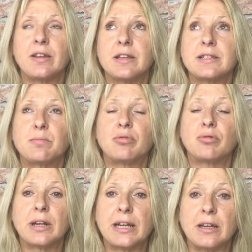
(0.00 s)
this
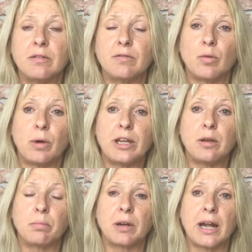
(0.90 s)
brilliant for when
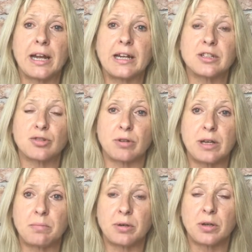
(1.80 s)
you're planning a
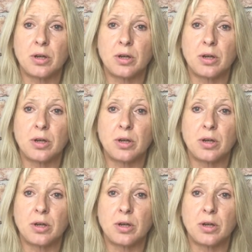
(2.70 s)
trip